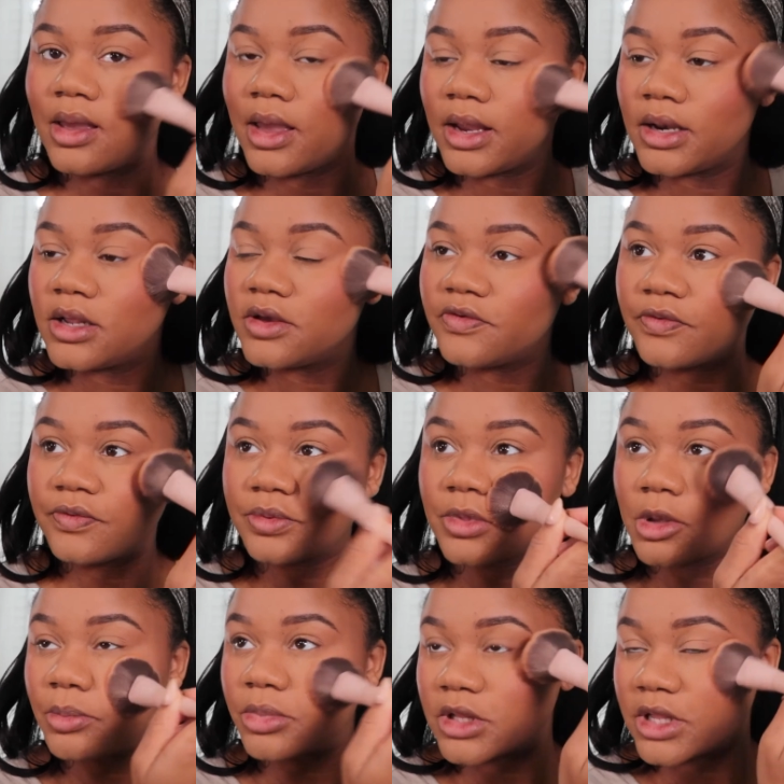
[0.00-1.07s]
And if
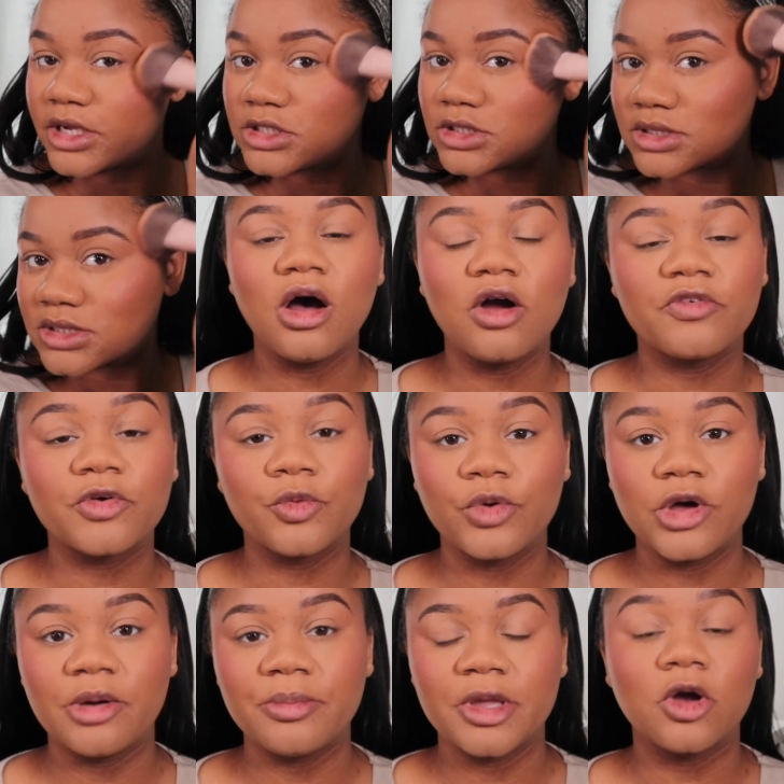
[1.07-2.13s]
the blush is
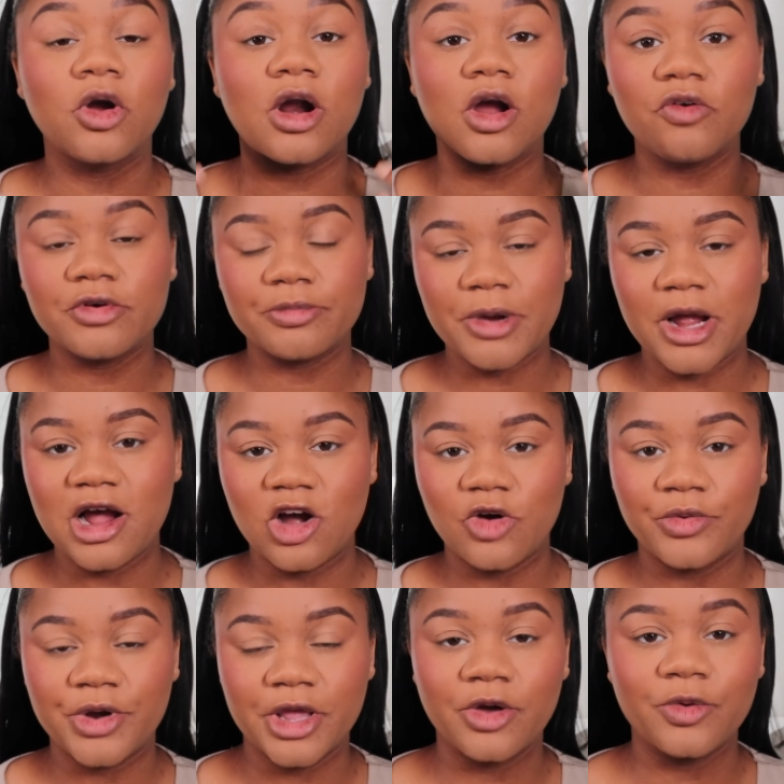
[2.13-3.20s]
overwhelming or
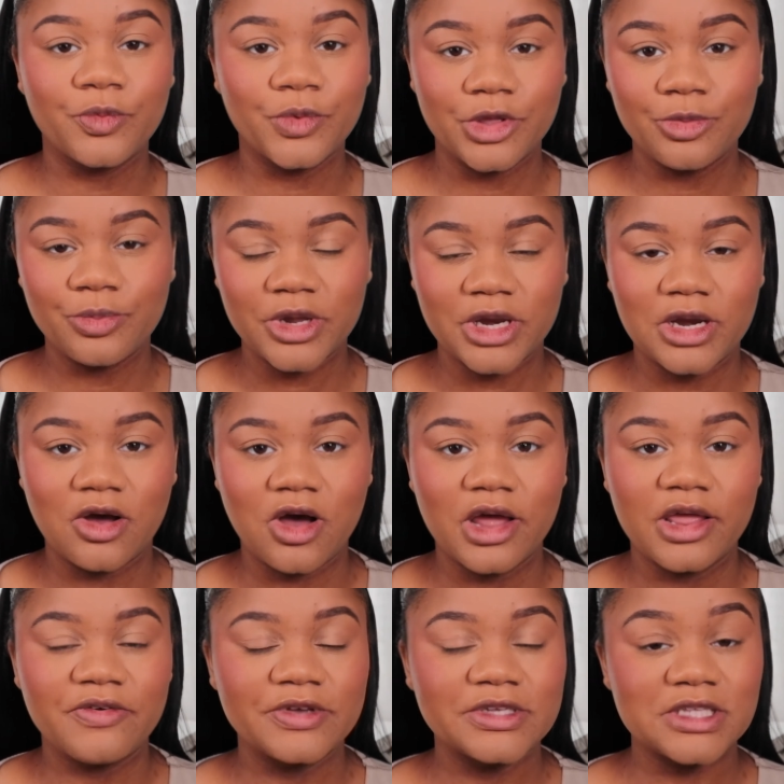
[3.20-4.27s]
overpowering when you put it on,
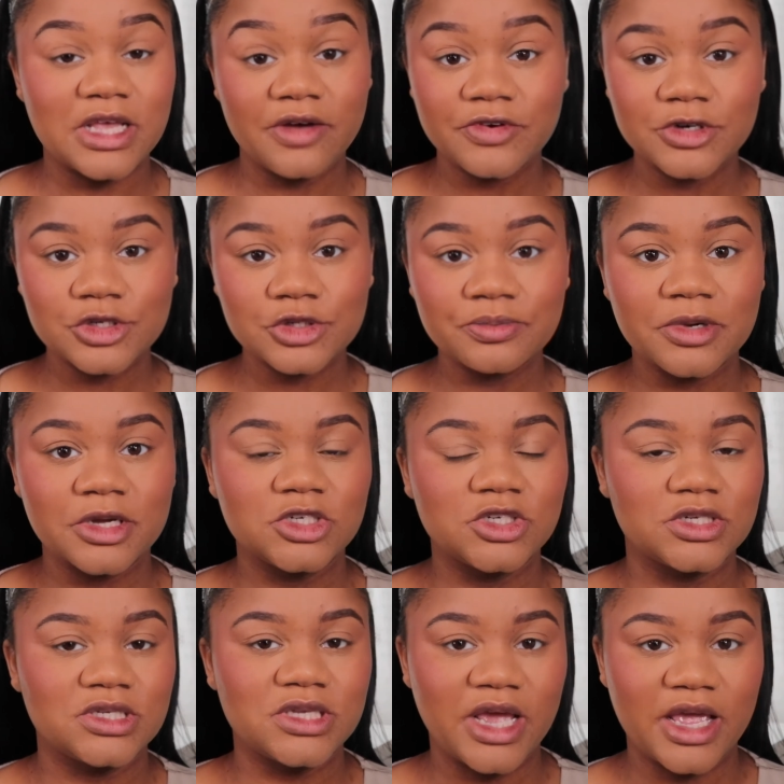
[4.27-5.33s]
if it's ever too much,
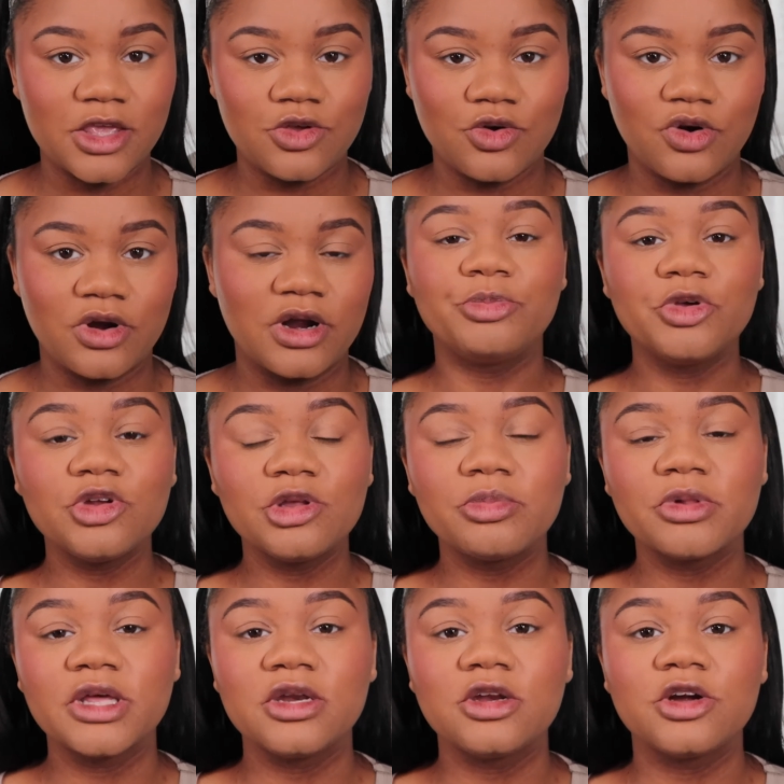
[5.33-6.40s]
just take your beauty
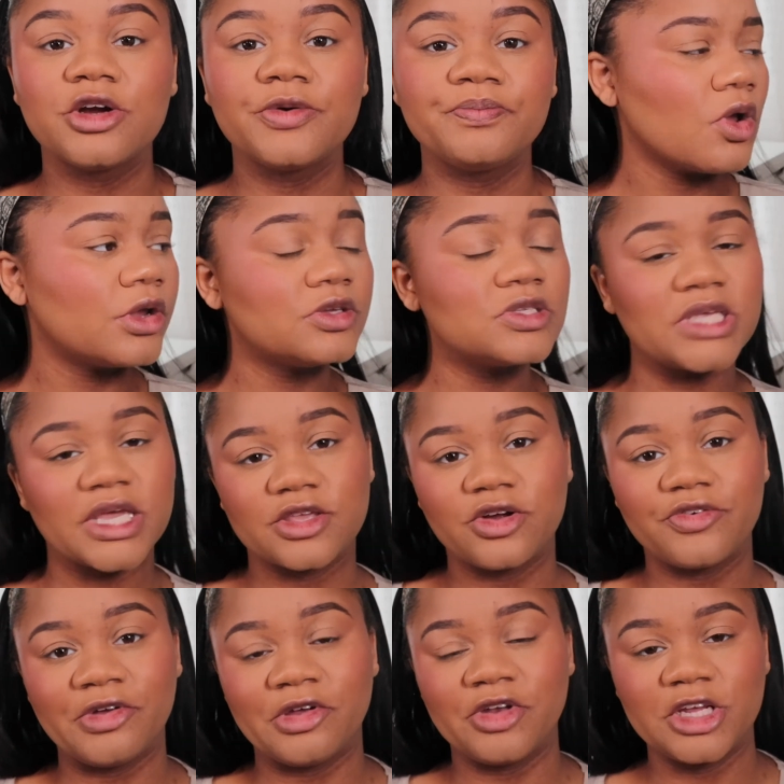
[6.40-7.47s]
blender, or you can take your
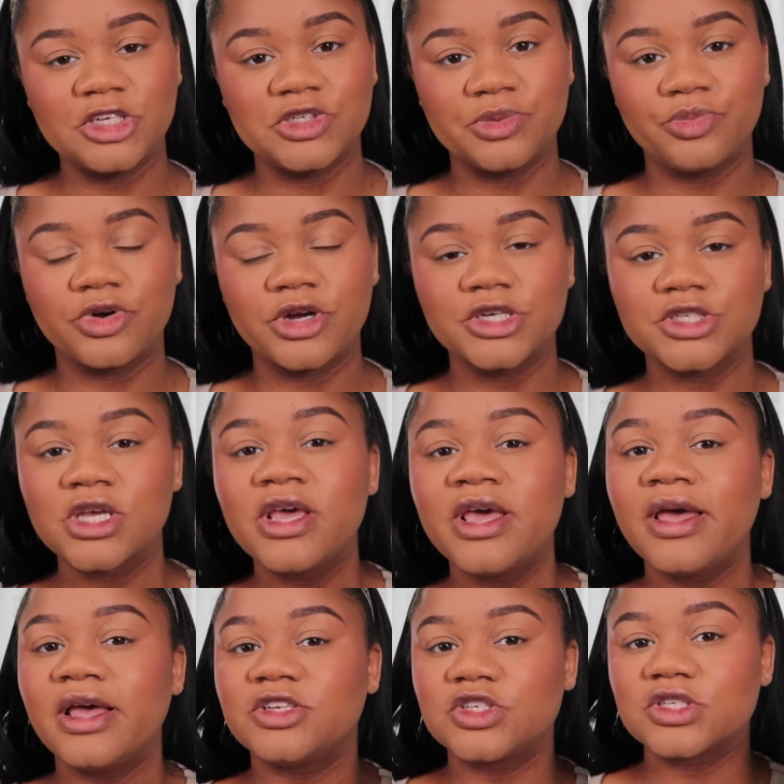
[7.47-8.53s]
foundation brush
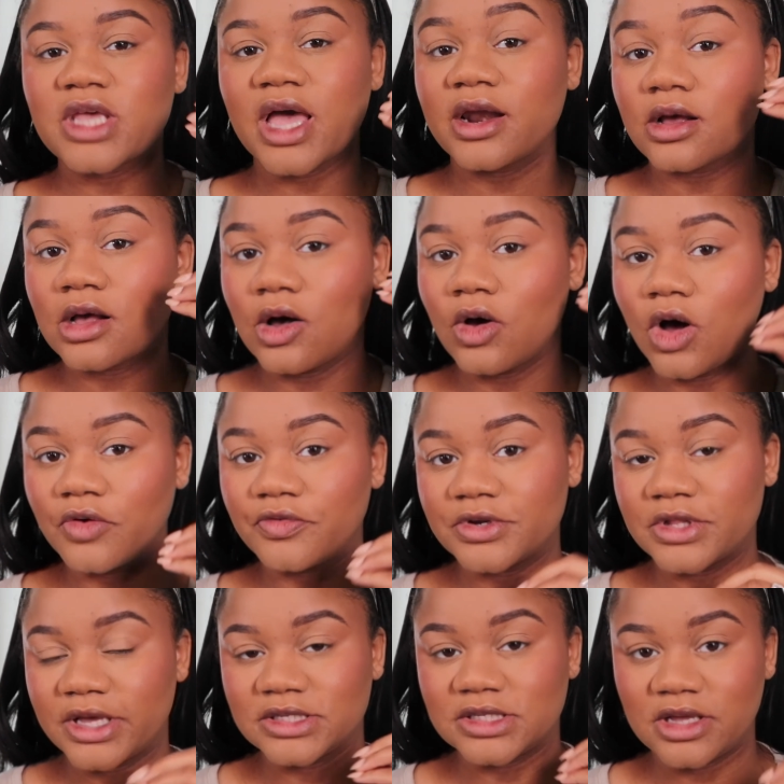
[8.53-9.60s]
and just kind of go over
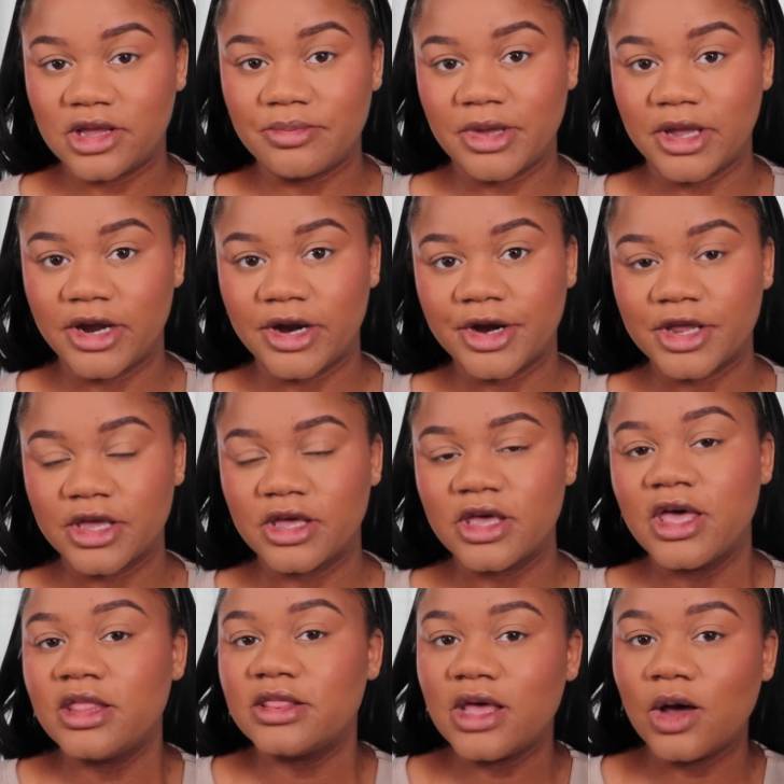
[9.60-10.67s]
that same area.
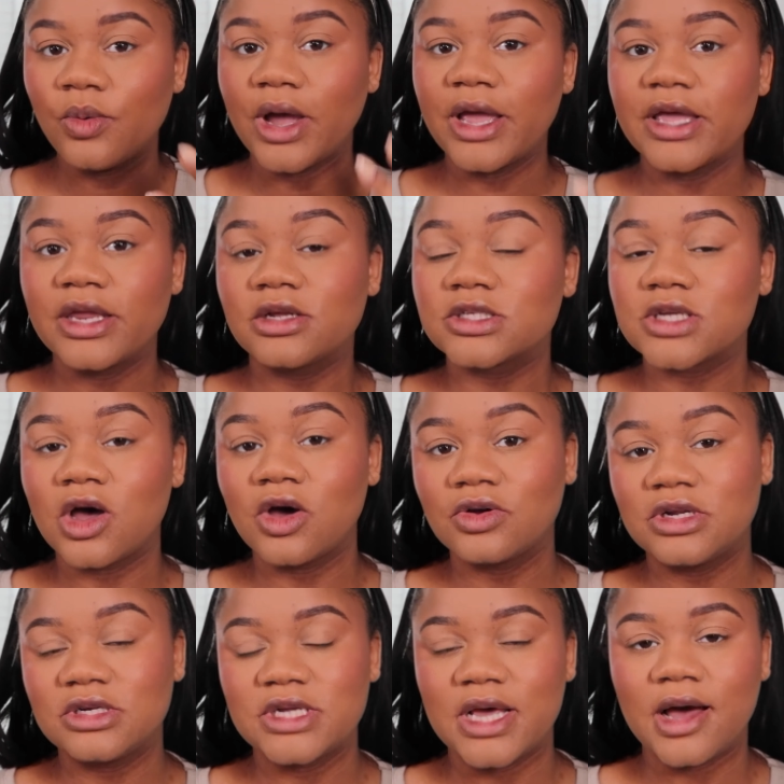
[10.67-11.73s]
That way it'll tone
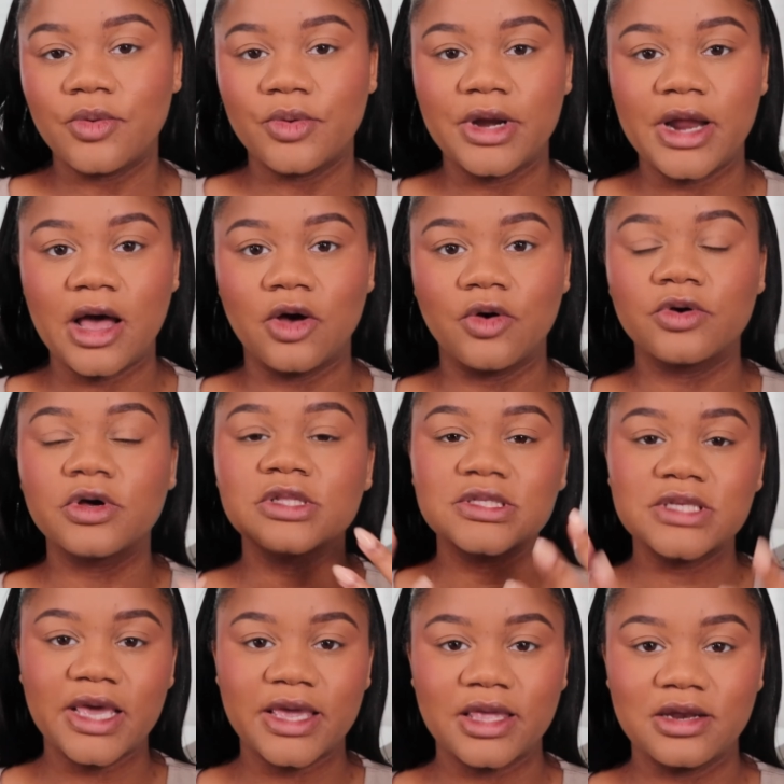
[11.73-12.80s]
it down without
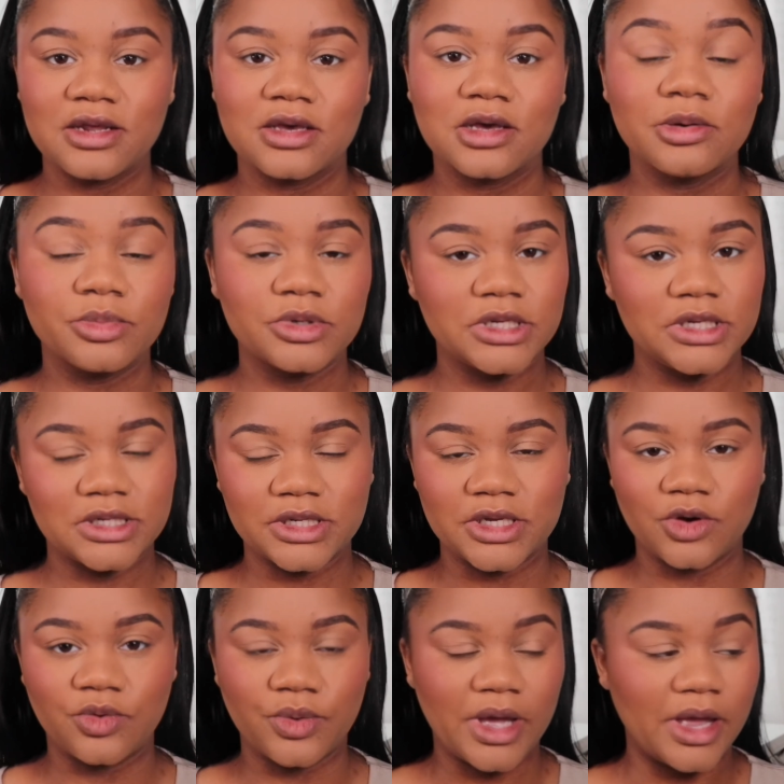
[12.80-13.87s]
taking it completely
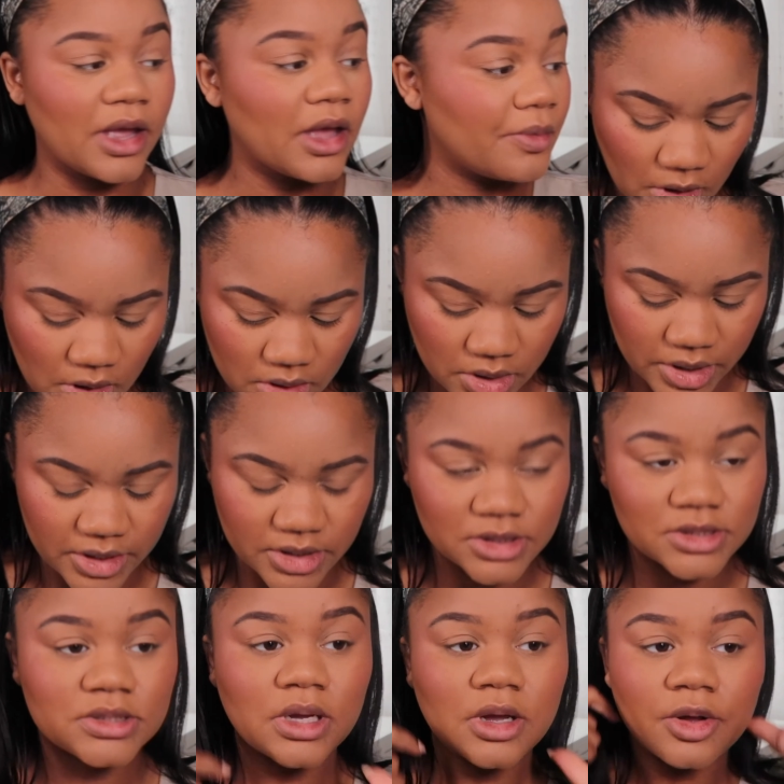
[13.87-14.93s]
away. Okay,
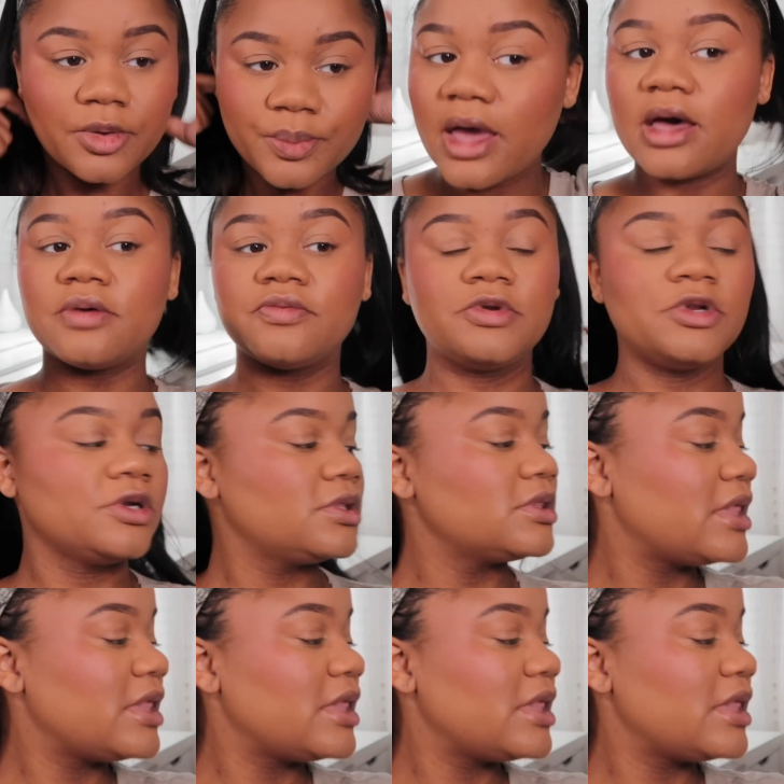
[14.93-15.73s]
so after